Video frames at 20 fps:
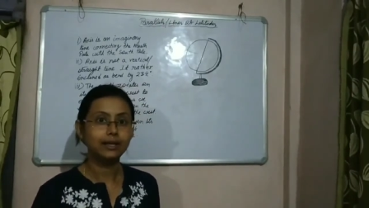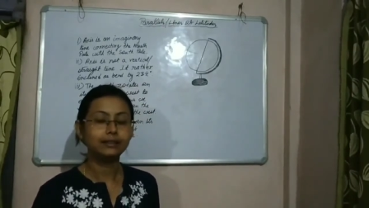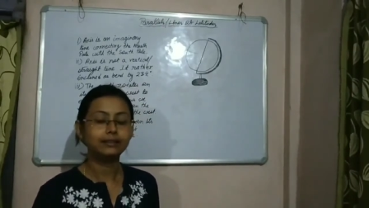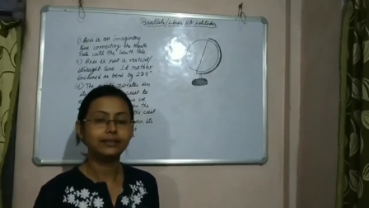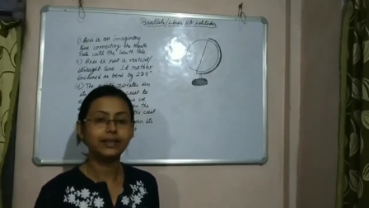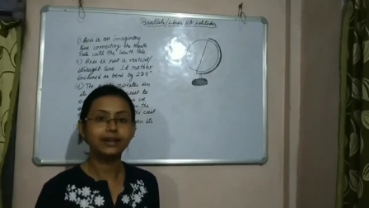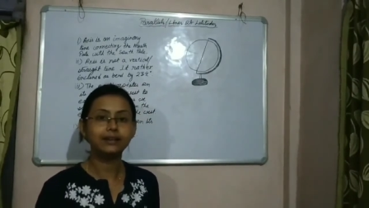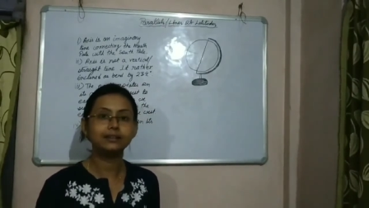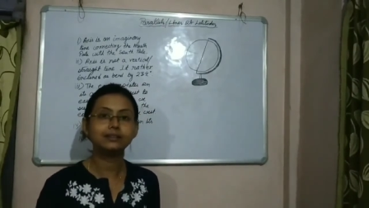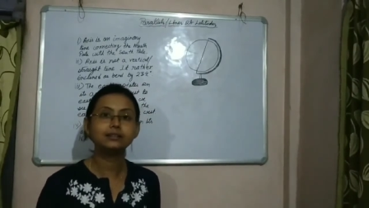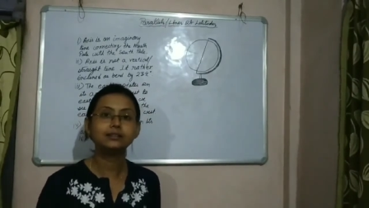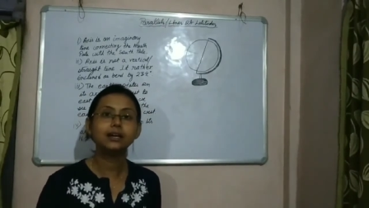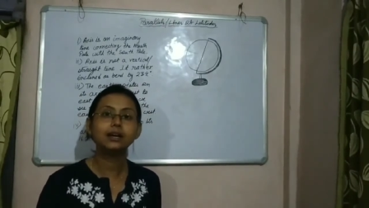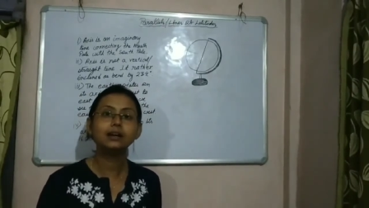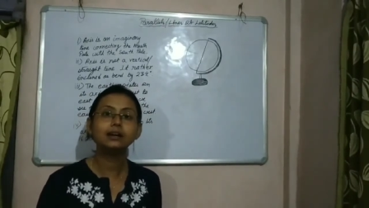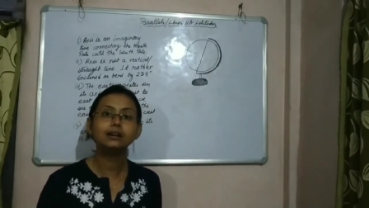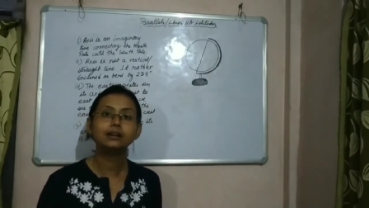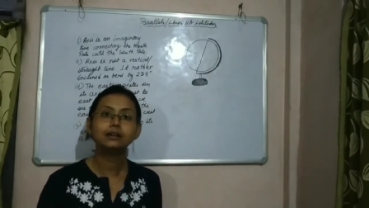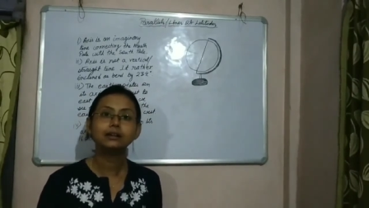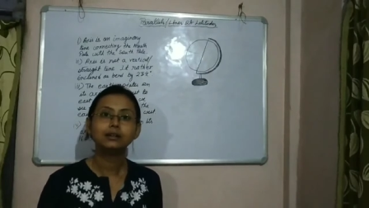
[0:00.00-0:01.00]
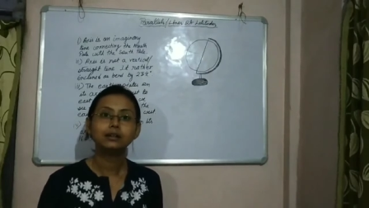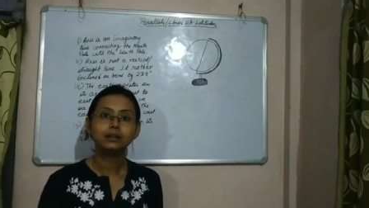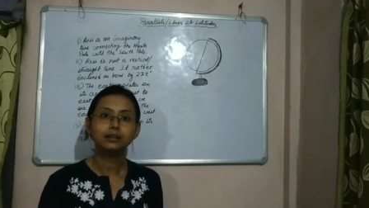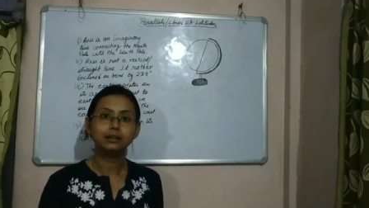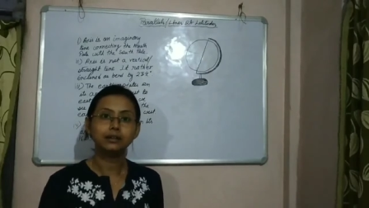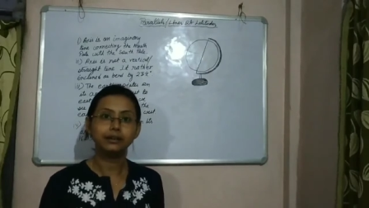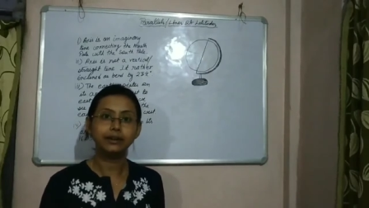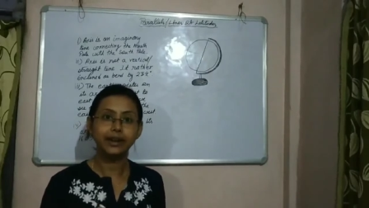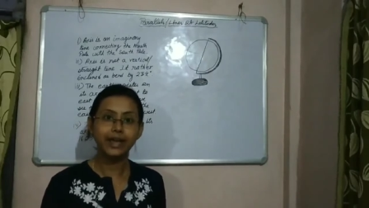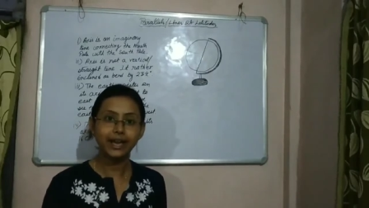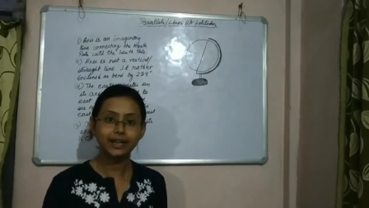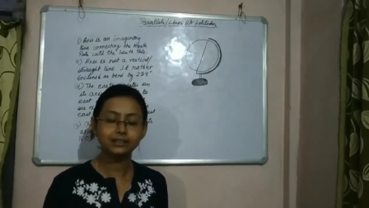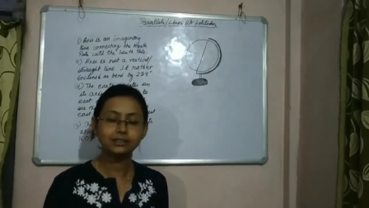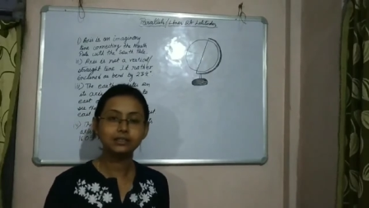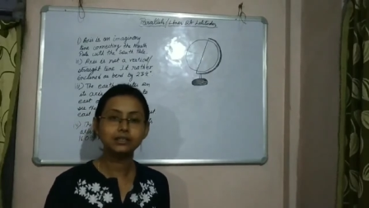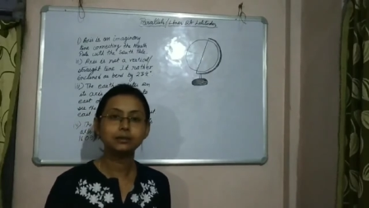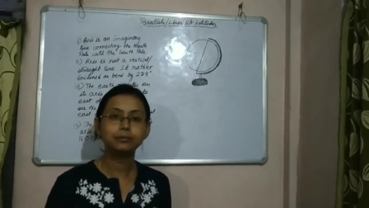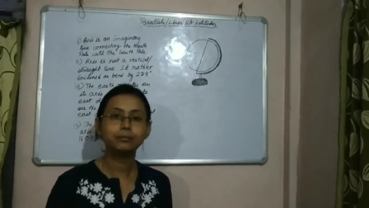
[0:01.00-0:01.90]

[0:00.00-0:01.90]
That is the next